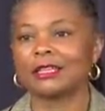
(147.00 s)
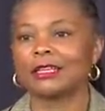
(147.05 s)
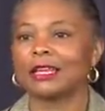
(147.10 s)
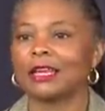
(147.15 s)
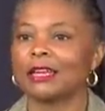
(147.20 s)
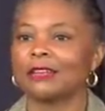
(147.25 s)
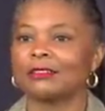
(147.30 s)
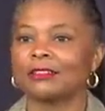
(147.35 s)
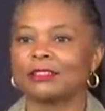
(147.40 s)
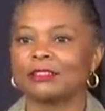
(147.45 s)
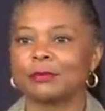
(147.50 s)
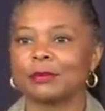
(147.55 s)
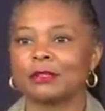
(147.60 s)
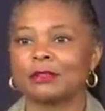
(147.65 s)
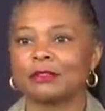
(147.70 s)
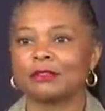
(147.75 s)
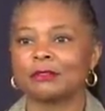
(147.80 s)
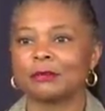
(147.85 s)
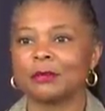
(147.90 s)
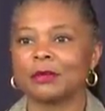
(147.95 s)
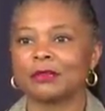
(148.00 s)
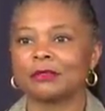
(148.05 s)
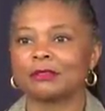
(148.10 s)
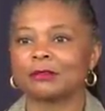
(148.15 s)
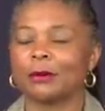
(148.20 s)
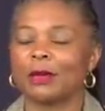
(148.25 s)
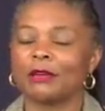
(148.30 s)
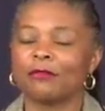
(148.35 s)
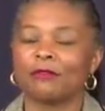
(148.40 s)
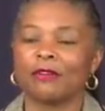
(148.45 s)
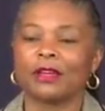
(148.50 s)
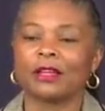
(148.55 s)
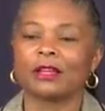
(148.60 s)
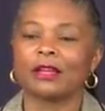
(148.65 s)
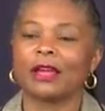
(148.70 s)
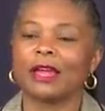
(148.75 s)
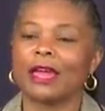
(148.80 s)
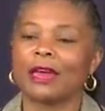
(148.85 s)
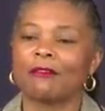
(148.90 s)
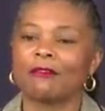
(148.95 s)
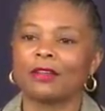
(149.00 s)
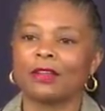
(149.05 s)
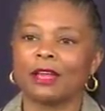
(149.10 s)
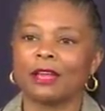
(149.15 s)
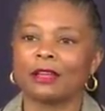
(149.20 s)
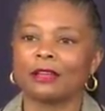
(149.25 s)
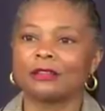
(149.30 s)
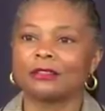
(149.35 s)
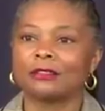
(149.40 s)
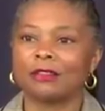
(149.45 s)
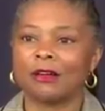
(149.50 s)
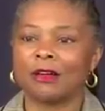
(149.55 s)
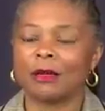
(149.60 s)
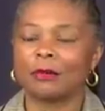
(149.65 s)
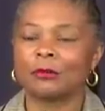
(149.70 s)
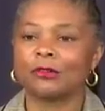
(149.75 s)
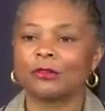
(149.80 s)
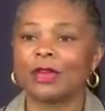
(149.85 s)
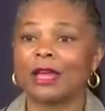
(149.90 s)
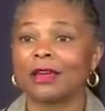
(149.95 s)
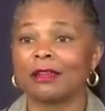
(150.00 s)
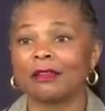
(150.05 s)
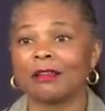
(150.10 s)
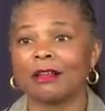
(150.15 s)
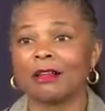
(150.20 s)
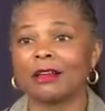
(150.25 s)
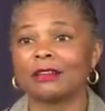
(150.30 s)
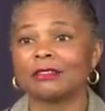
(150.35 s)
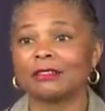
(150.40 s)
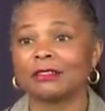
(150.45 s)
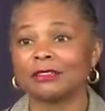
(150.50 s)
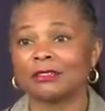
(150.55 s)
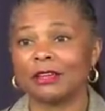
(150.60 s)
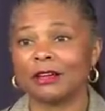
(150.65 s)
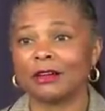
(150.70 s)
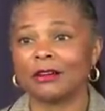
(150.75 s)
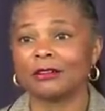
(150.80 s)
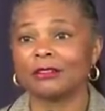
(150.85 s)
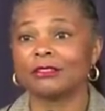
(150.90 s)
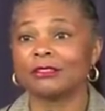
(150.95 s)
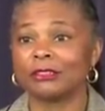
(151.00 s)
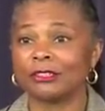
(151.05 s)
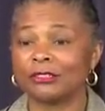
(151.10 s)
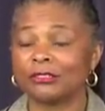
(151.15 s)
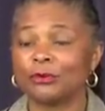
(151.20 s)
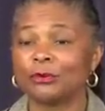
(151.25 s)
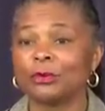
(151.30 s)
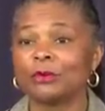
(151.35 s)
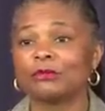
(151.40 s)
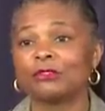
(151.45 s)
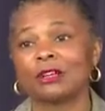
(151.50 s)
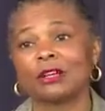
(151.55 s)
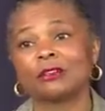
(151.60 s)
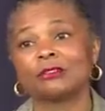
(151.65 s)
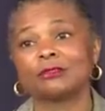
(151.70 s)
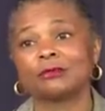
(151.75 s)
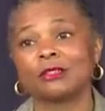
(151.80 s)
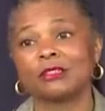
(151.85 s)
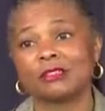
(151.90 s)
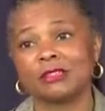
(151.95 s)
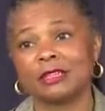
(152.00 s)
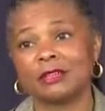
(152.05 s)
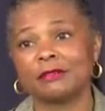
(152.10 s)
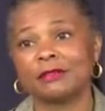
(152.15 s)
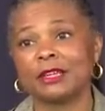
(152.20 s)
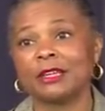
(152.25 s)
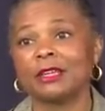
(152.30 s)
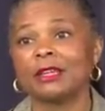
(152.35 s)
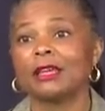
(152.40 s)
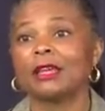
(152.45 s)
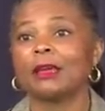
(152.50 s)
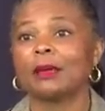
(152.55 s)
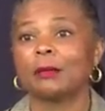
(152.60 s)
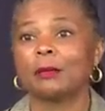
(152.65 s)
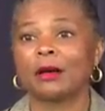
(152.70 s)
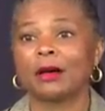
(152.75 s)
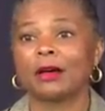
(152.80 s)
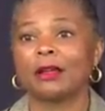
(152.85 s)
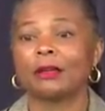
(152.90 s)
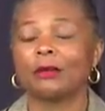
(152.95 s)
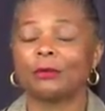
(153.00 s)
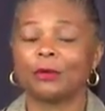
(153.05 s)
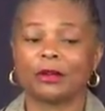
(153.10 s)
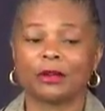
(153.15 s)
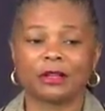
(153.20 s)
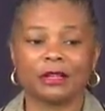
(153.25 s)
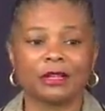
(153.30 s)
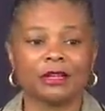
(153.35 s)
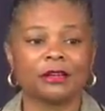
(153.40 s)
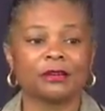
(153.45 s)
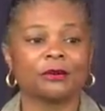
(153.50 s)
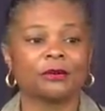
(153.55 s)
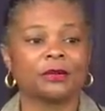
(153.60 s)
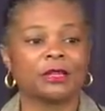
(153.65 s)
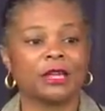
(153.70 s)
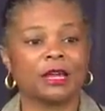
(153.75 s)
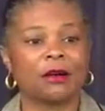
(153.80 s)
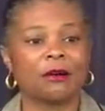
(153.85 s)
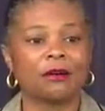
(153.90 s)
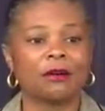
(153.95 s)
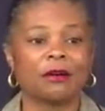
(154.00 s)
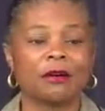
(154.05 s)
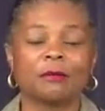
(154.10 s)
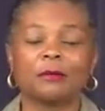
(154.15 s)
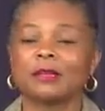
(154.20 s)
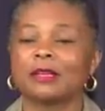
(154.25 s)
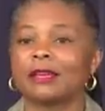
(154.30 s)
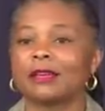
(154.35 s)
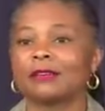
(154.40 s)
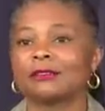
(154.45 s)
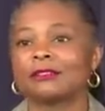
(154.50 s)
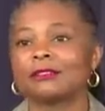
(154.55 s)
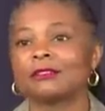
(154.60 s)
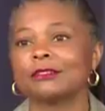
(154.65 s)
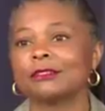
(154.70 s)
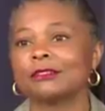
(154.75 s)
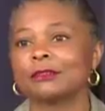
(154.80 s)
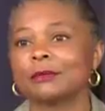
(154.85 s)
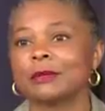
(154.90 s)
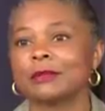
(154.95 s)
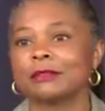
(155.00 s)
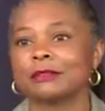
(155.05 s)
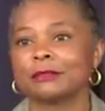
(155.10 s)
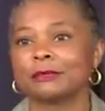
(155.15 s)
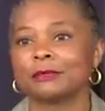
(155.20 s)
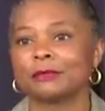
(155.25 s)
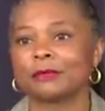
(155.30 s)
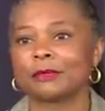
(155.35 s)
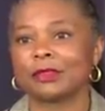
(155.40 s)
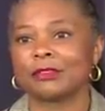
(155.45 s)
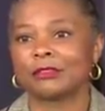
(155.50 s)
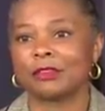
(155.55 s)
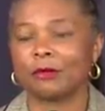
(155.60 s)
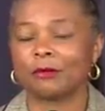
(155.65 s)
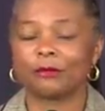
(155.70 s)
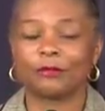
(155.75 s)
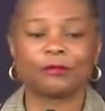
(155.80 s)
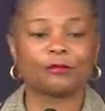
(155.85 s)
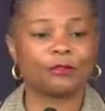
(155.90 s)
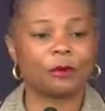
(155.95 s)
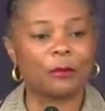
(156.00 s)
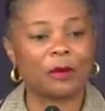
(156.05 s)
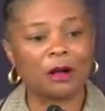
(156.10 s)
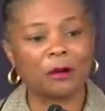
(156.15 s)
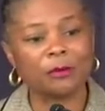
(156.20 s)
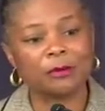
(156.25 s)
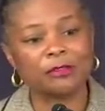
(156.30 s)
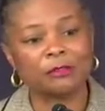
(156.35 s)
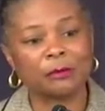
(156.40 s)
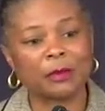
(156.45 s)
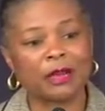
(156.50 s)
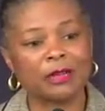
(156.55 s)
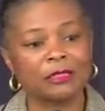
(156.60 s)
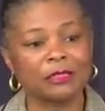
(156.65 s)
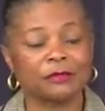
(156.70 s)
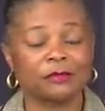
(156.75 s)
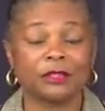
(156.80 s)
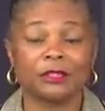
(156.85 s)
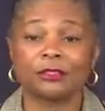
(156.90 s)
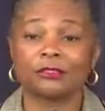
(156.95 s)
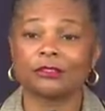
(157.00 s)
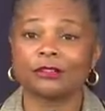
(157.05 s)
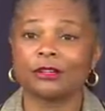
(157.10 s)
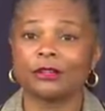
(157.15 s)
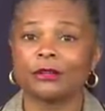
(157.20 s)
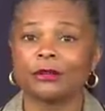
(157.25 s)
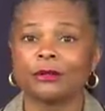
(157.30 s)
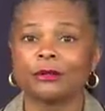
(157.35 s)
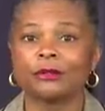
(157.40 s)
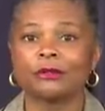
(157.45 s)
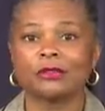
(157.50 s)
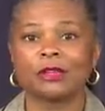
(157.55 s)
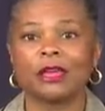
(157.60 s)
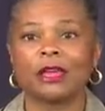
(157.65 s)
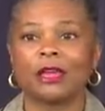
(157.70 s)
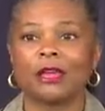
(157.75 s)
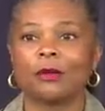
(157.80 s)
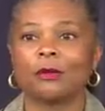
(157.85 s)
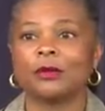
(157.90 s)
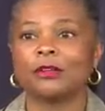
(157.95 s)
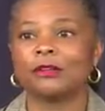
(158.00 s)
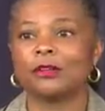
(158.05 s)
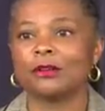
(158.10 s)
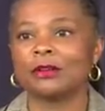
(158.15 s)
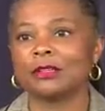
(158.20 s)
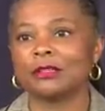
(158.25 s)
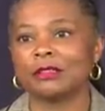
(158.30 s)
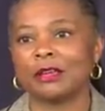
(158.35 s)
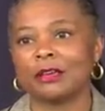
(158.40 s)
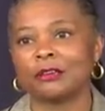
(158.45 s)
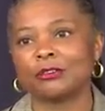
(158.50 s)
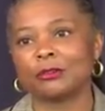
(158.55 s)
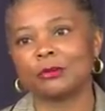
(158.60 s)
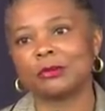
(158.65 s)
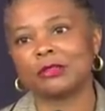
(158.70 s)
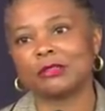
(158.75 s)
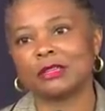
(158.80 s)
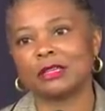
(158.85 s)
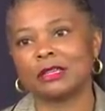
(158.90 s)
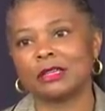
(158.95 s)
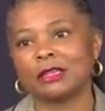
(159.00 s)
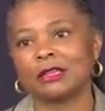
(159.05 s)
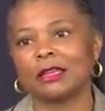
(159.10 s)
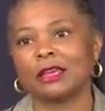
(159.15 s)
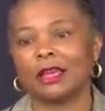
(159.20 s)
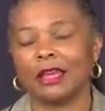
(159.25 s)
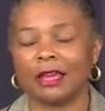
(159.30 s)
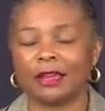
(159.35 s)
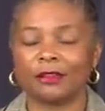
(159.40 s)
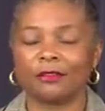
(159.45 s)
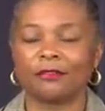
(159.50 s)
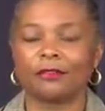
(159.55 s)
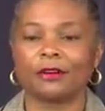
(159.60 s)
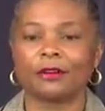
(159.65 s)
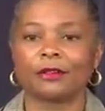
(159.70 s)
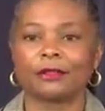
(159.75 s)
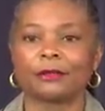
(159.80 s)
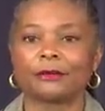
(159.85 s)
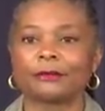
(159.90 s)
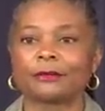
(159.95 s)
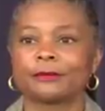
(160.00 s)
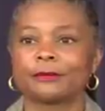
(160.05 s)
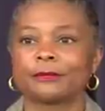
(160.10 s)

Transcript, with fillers: the case has been dismissed. Quite frankly, I haven't had time to analyze the entire decision. We've just received it, but we're clear on the outcome. The case is dismissed. So, from our perspective, it is closed, and we don't intend to proceed any further